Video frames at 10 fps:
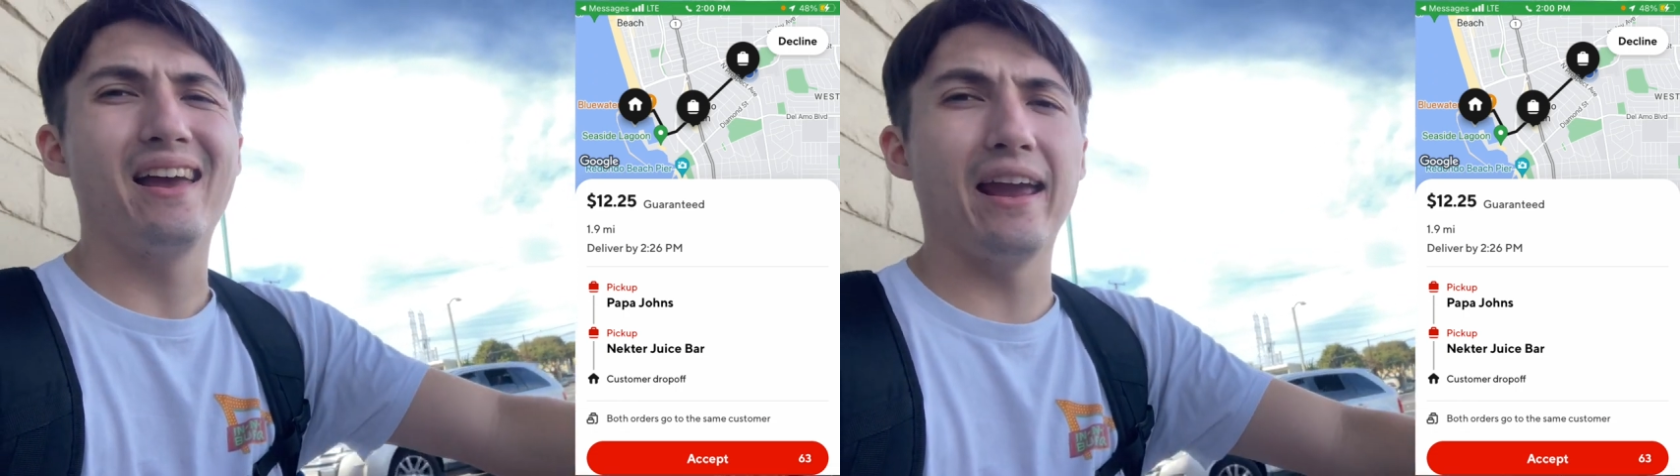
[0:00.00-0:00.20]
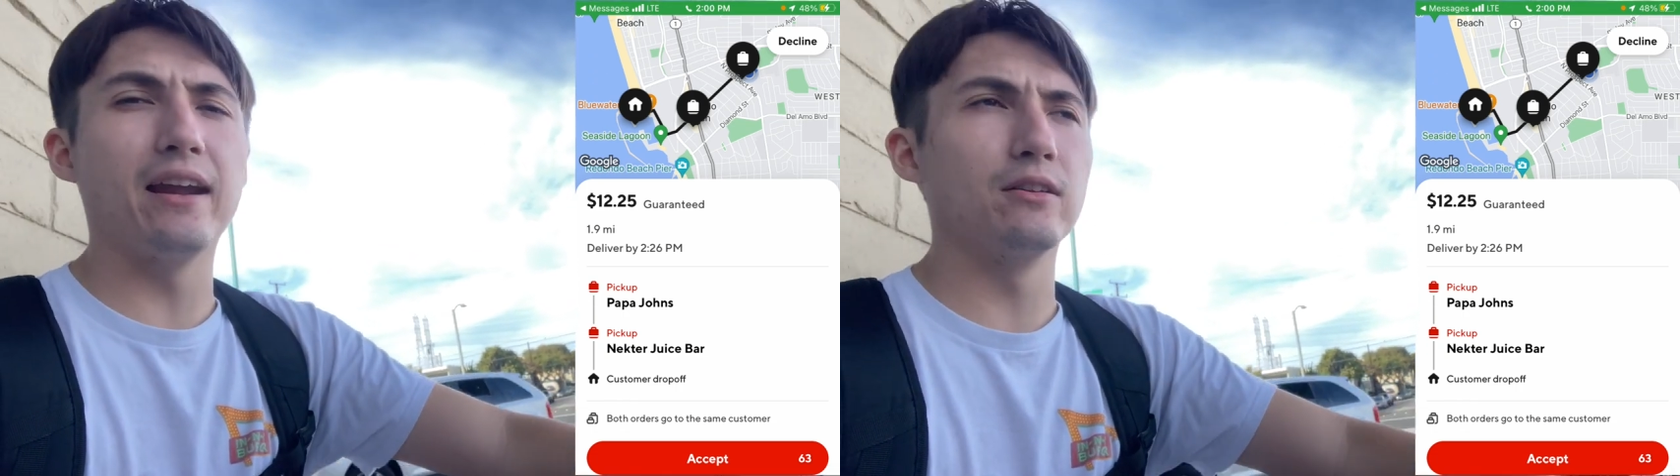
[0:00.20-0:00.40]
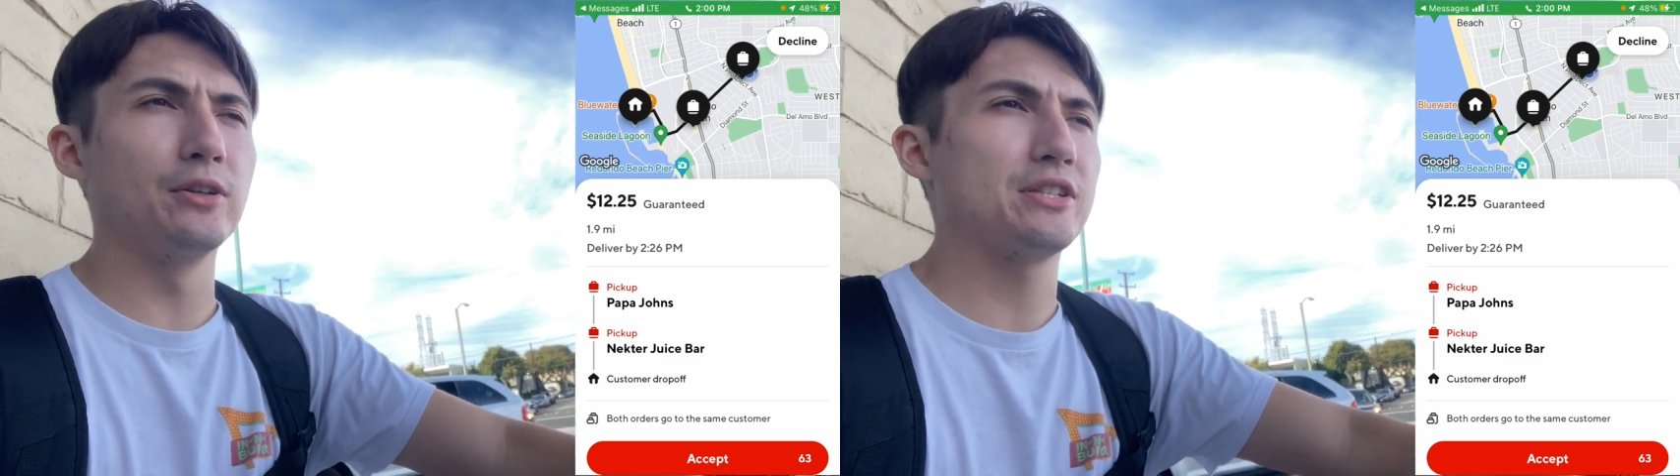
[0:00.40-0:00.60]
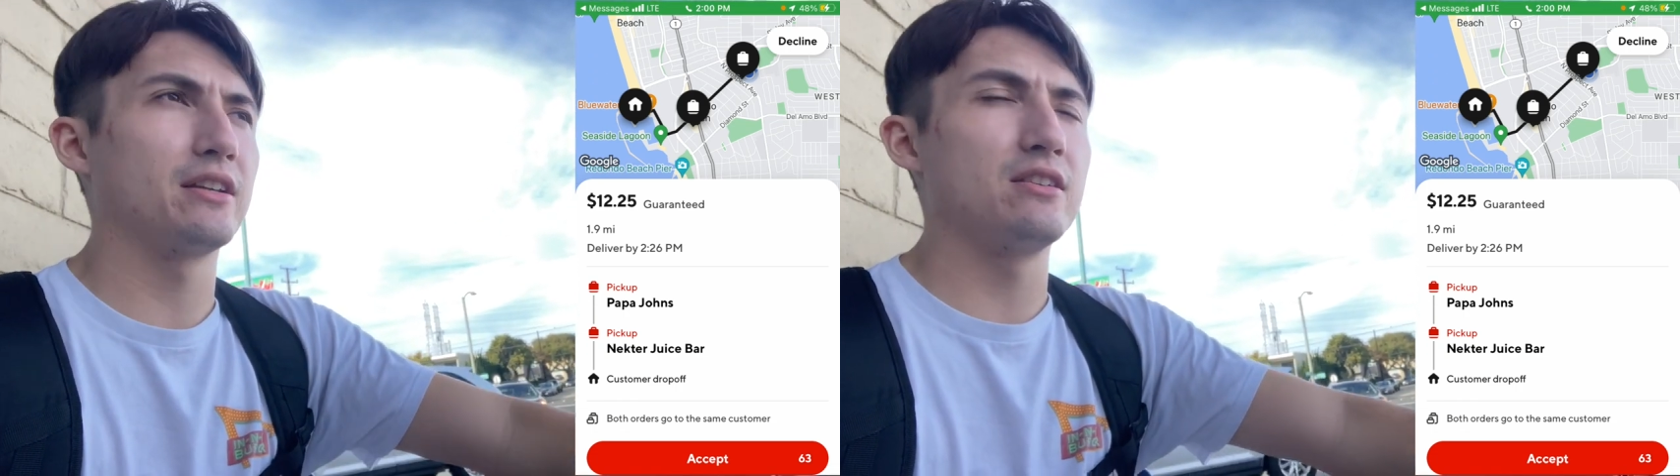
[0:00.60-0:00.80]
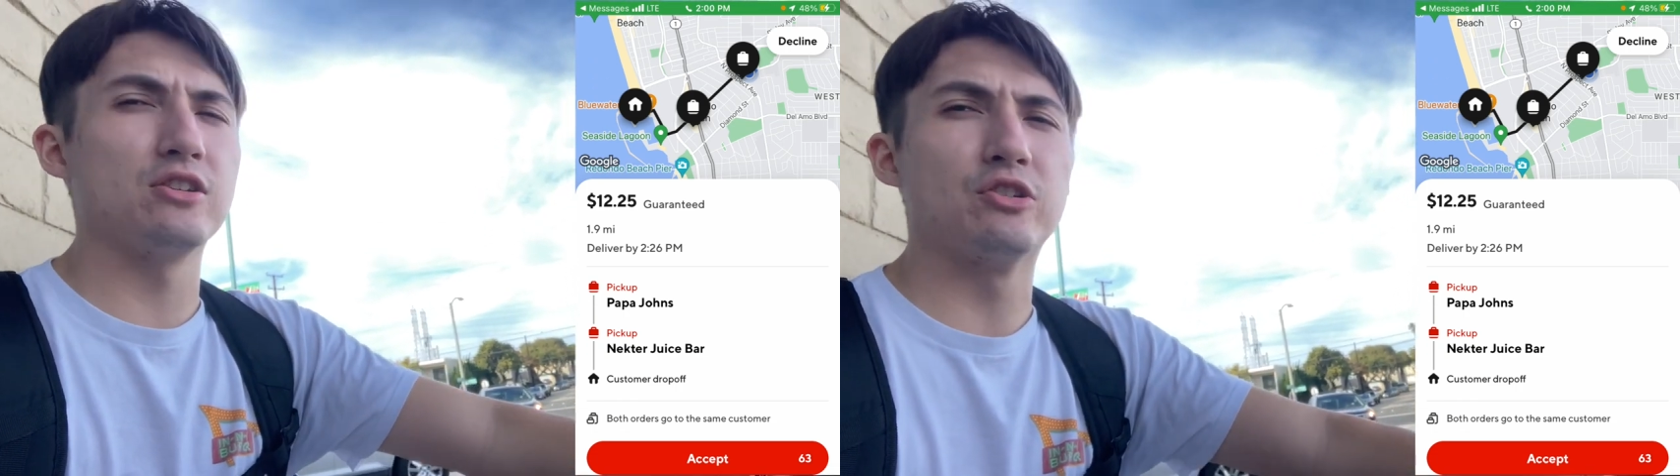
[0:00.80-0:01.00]
and it looks
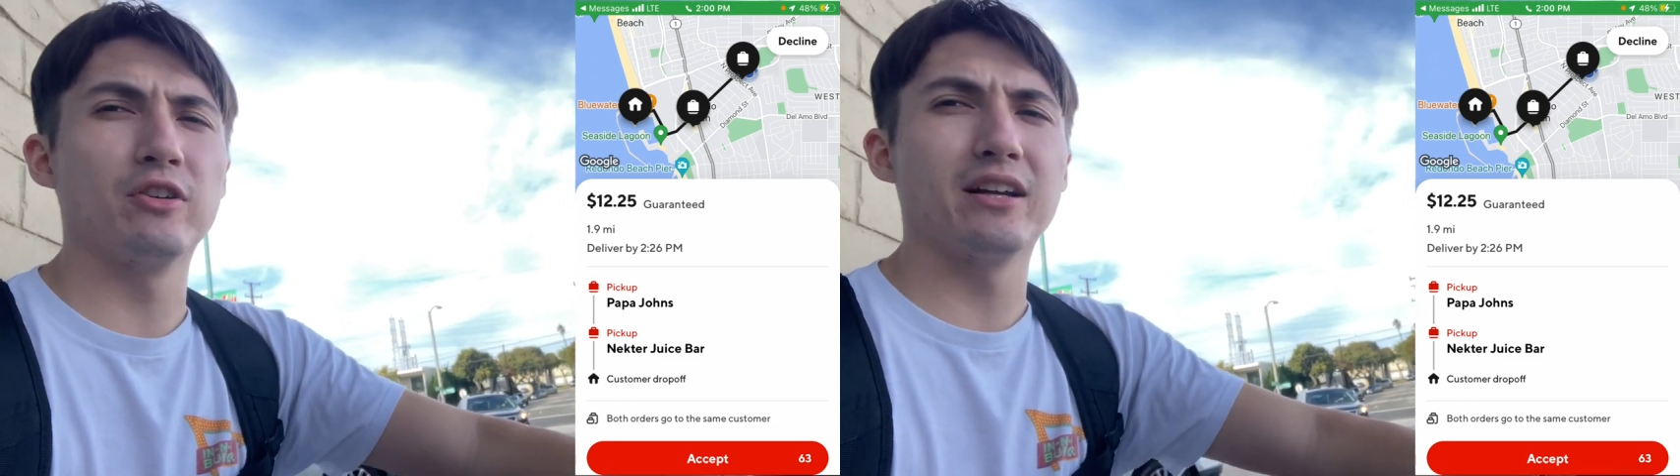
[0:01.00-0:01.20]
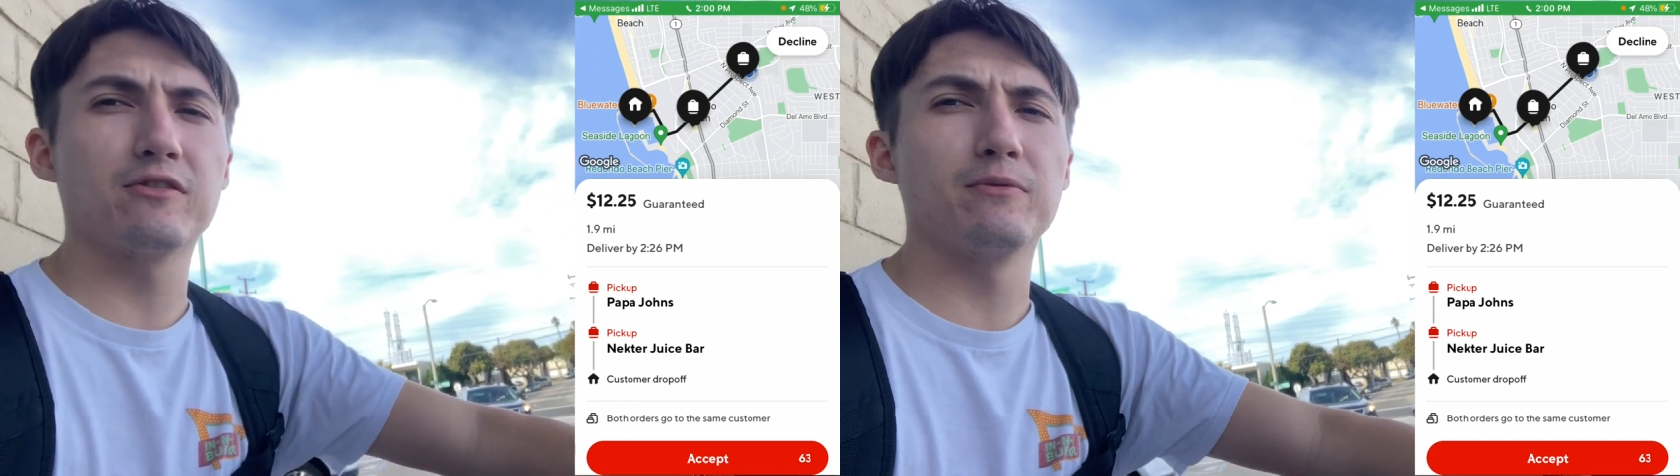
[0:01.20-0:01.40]
like these drinks